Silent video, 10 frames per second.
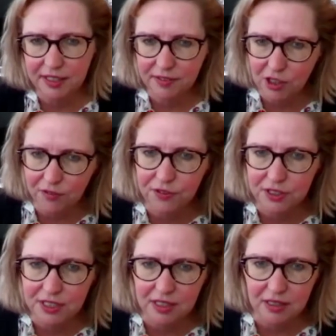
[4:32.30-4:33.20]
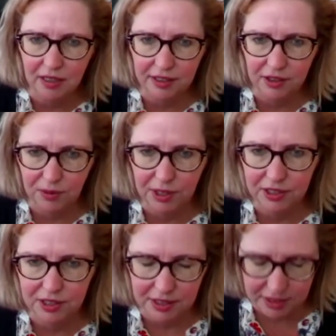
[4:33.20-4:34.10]
conferences like the
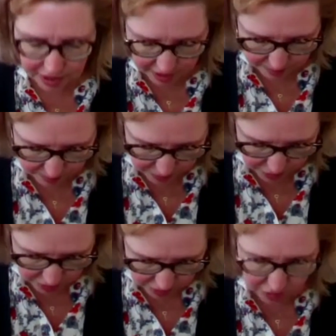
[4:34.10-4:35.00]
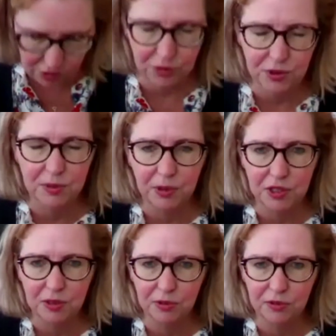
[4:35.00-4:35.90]
one that you're
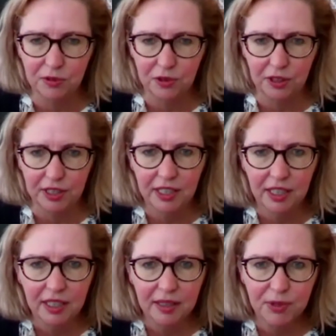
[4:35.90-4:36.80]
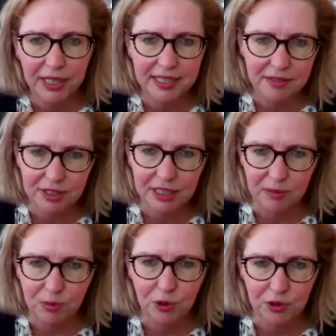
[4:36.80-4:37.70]
responsible for plays a really
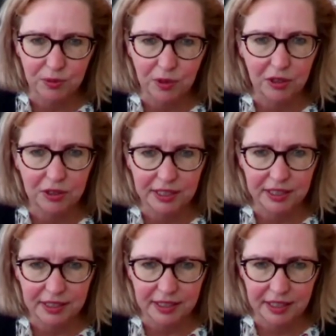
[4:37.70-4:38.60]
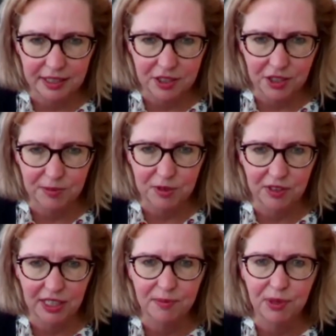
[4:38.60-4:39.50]
important role in terms
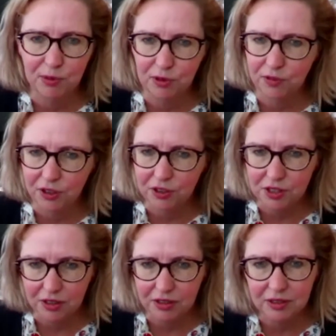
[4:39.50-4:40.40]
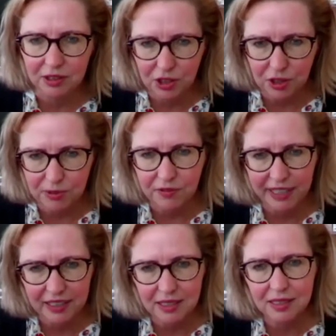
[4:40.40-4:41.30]
of getting people to focus on human
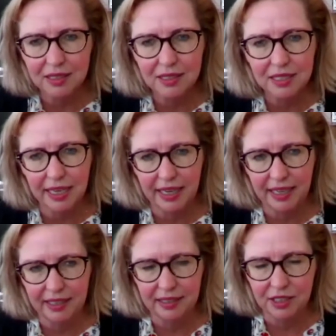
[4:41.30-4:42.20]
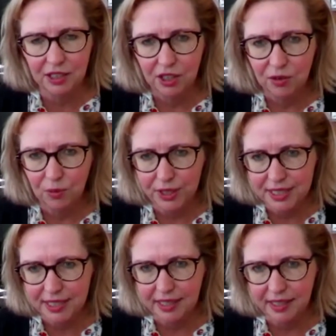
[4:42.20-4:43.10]
factors. And we
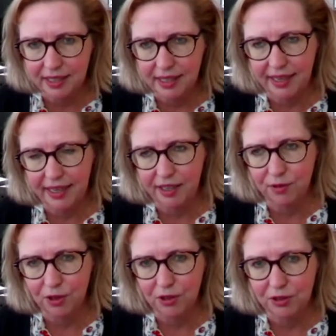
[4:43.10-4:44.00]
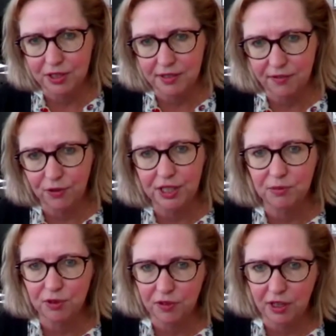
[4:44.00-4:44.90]
see our role as, if we
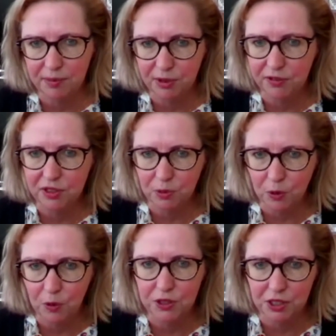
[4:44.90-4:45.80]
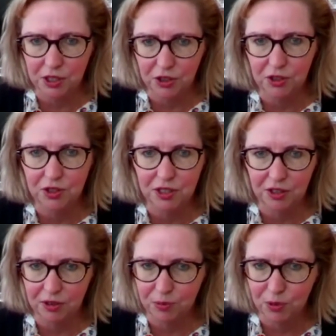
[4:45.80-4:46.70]
can provide a bit of support to you
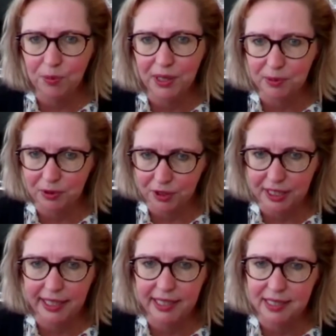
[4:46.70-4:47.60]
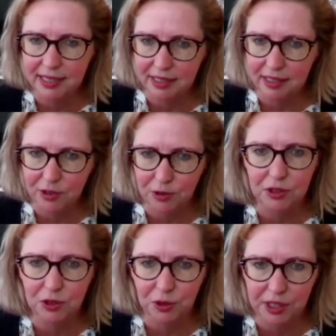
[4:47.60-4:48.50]
so that more people are engaging and
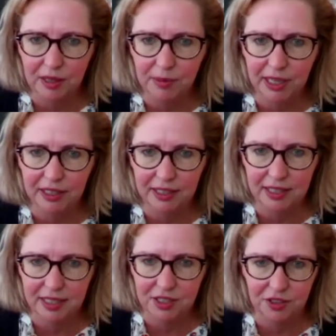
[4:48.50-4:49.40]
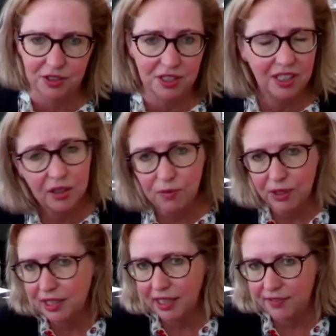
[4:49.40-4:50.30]
talking about these issues,
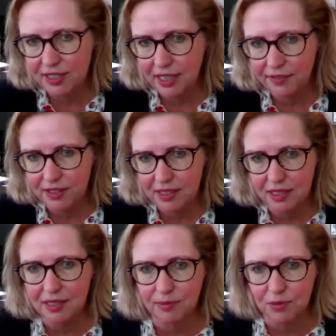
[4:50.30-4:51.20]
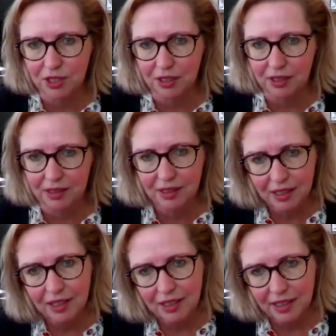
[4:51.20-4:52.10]
we're going to have a safer system. So
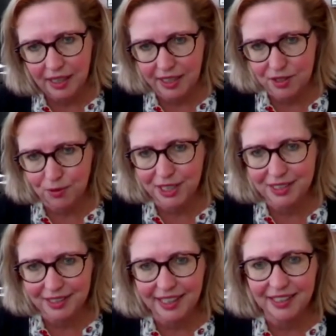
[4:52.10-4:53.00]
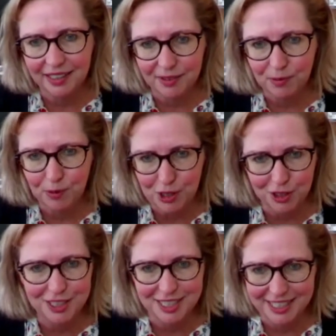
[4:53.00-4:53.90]
as a regulator, we
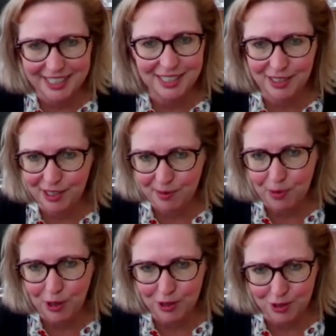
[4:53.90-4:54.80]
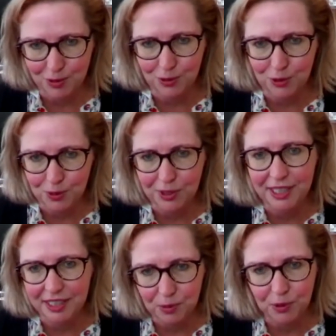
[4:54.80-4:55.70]
don't just need to impose the rules, we
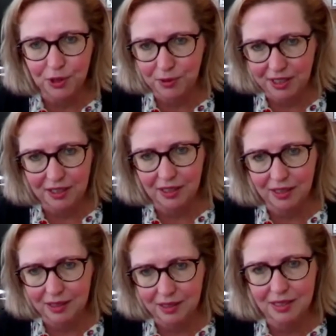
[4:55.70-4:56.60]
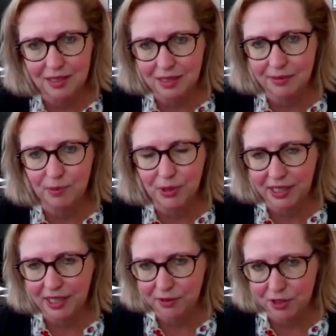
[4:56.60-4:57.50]
need to work within the system, and
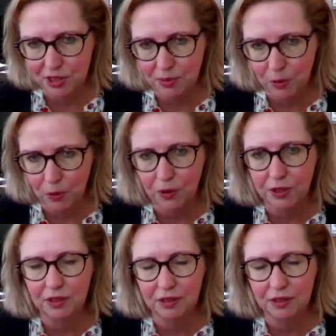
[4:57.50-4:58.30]
being able to support